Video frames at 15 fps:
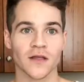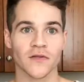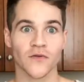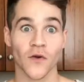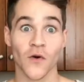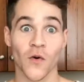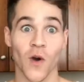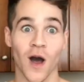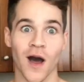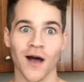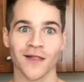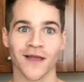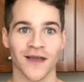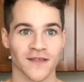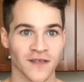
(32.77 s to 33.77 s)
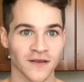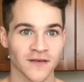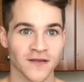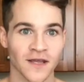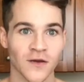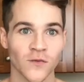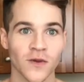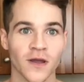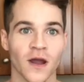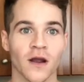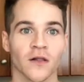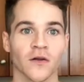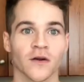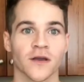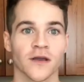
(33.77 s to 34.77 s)
So, like I said, today we
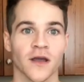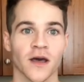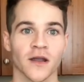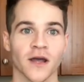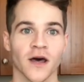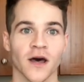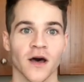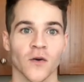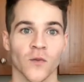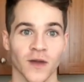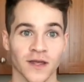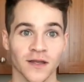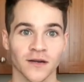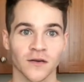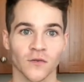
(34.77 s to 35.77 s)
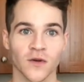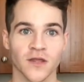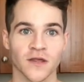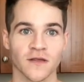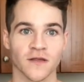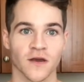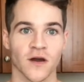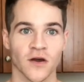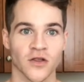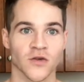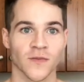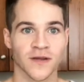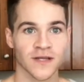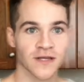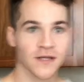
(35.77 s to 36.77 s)
are looking at Wiccan, which is a
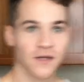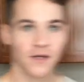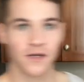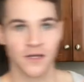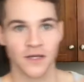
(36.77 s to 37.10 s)
costume I did